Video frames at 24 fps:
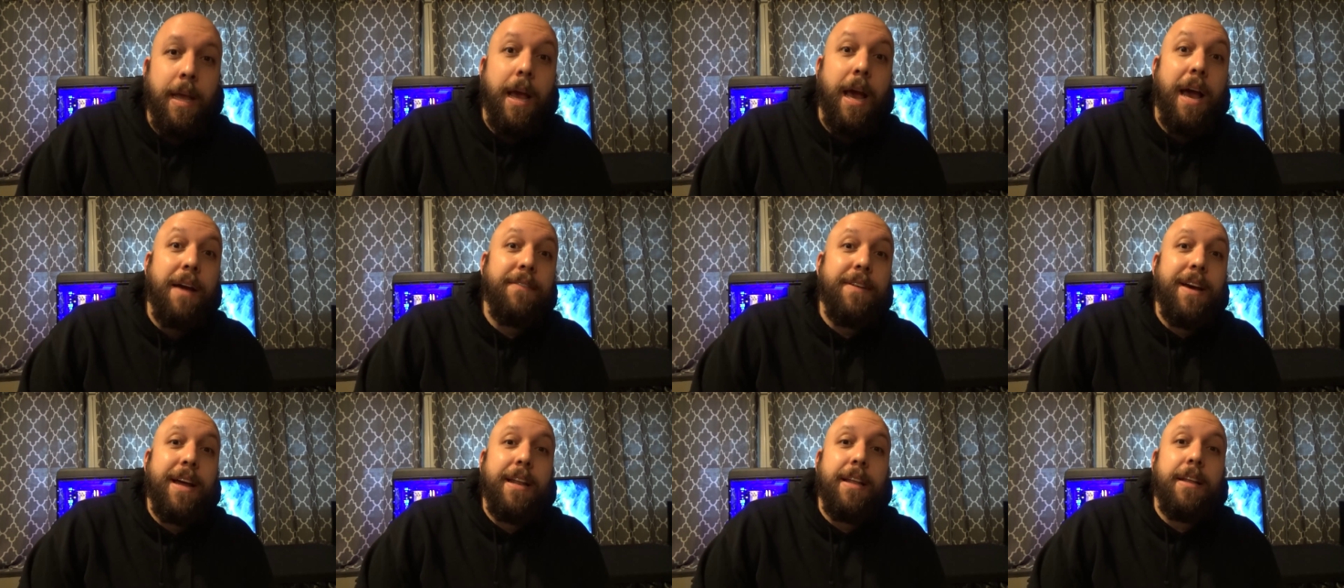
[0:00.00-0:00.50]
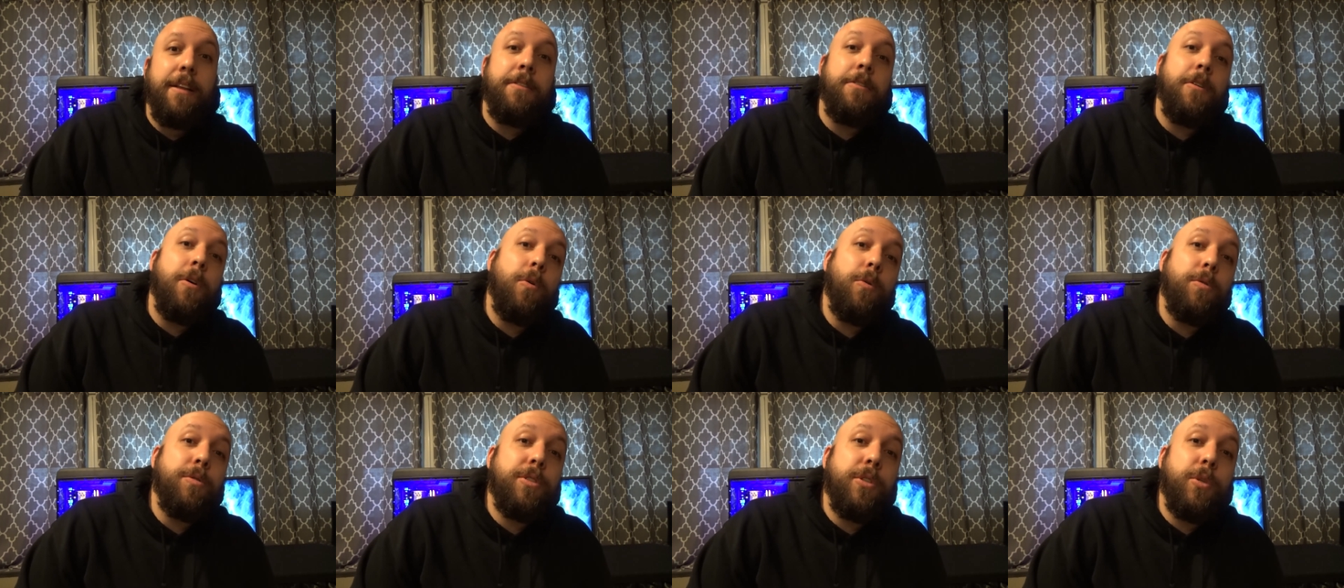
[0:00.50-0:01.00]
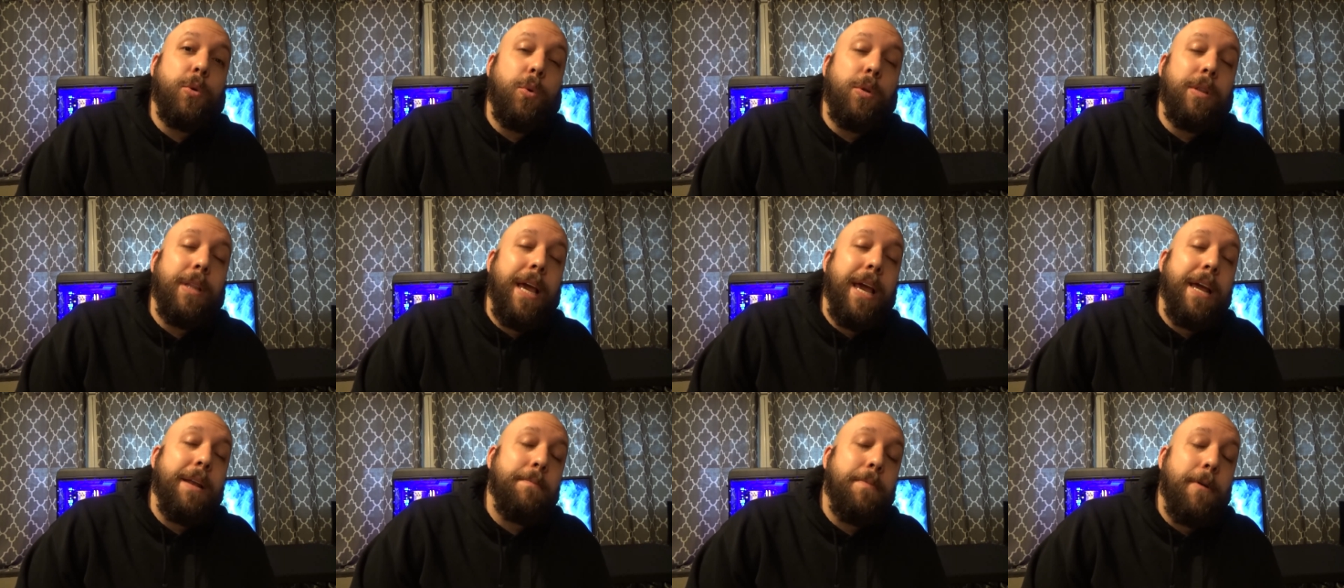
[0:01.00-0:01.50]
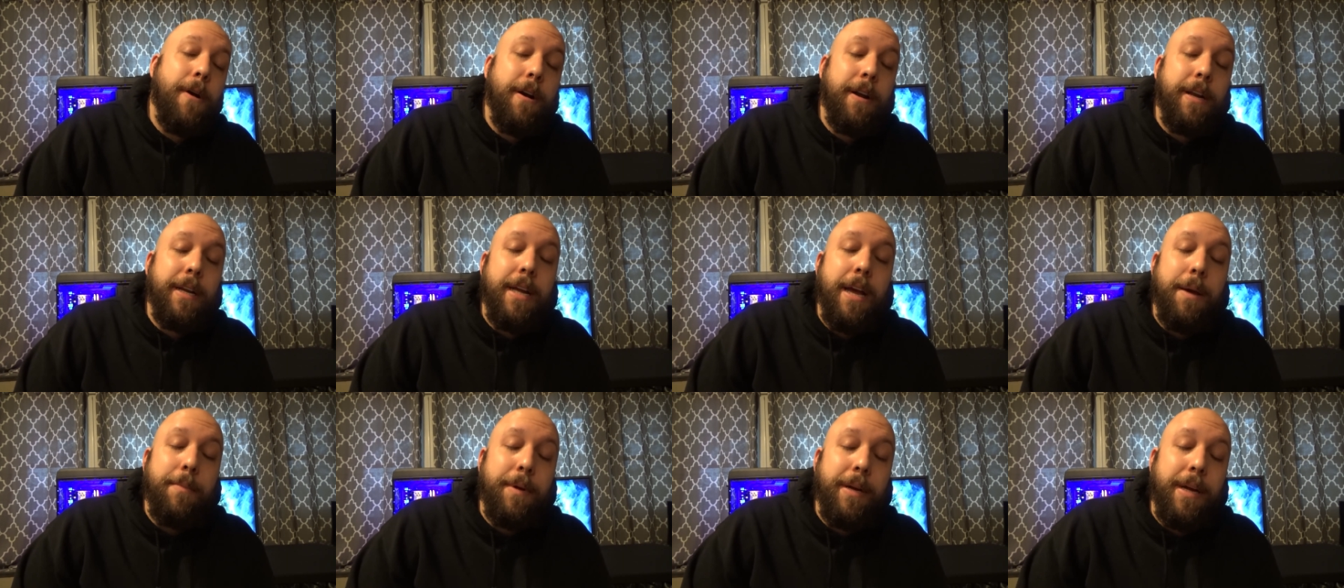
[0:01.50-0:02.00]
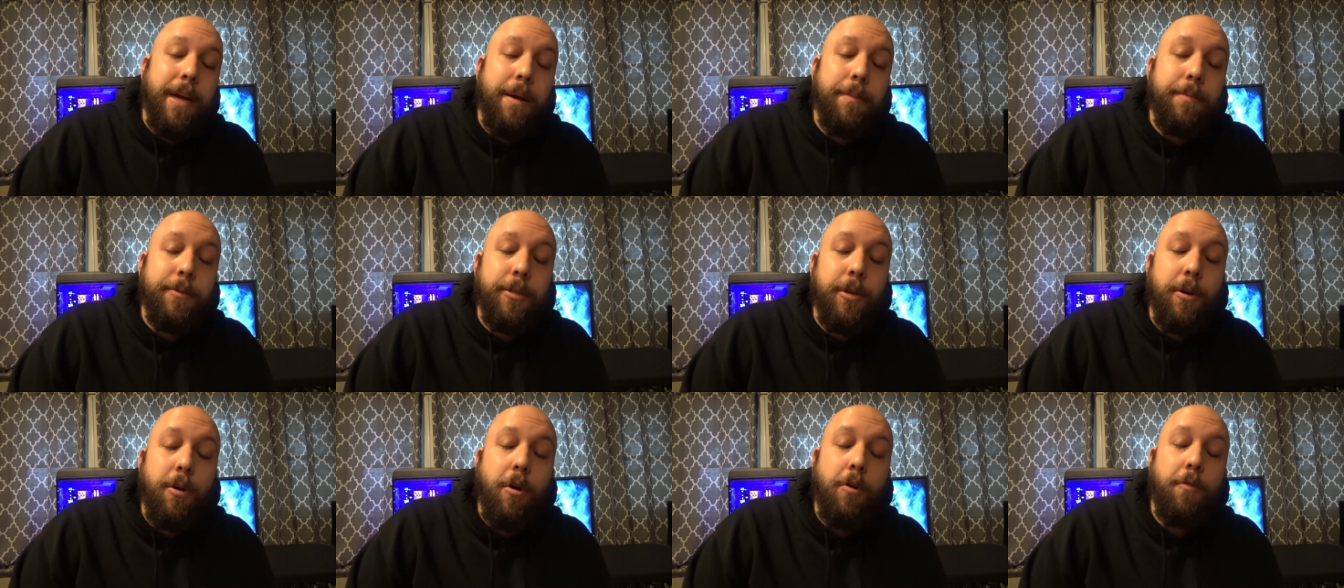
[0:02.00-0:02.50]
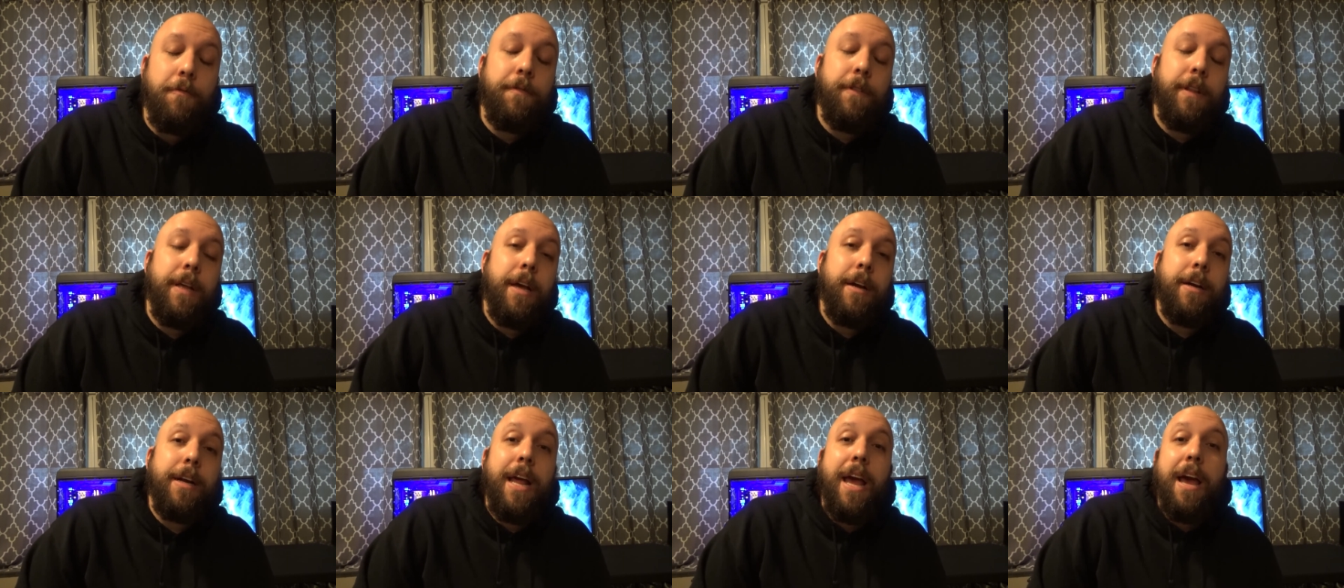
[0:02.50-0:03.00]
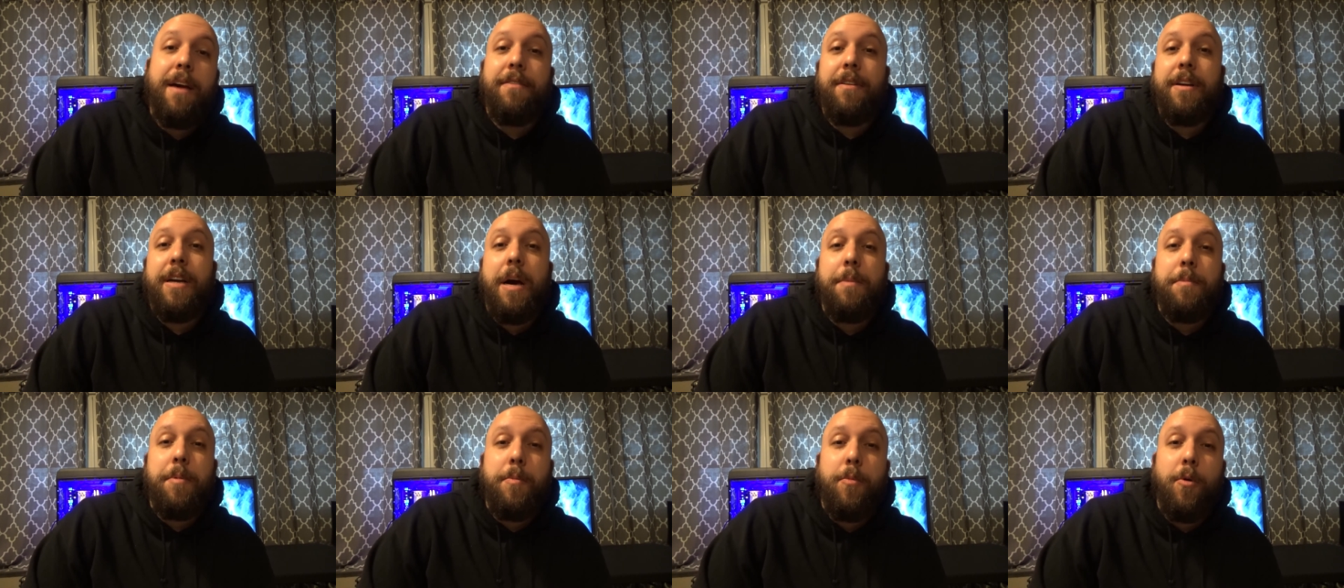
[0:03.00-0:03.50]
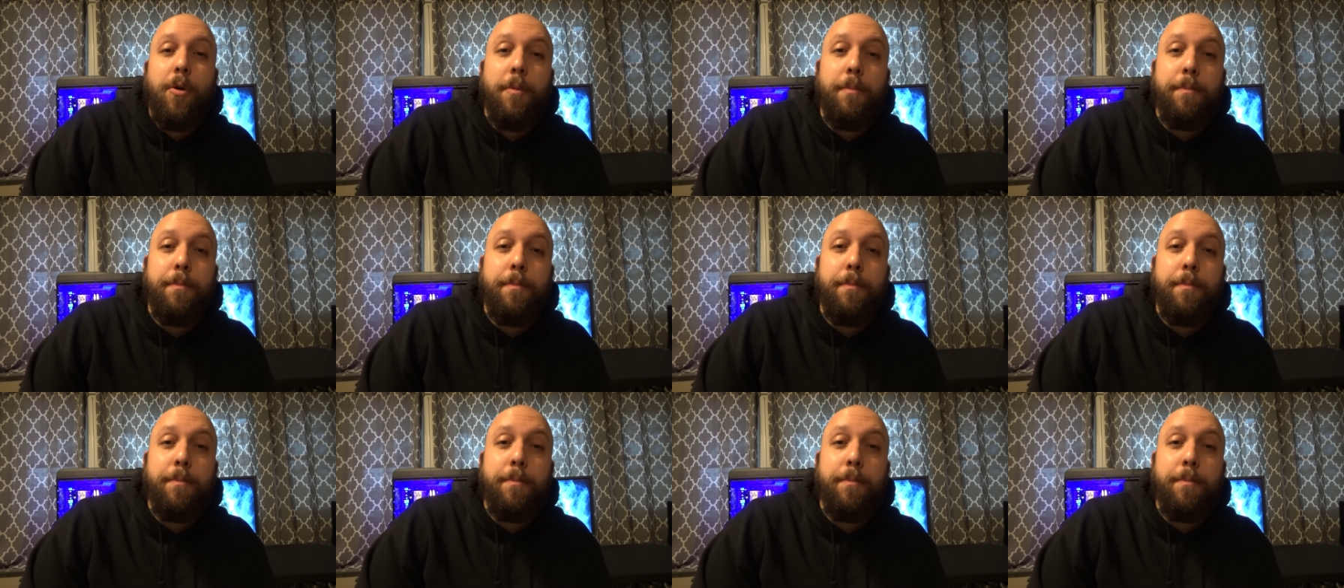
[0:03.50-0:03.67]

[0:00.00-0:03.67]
I've got an old school LAN party coming up, so hopefully I'm gonna have a couple more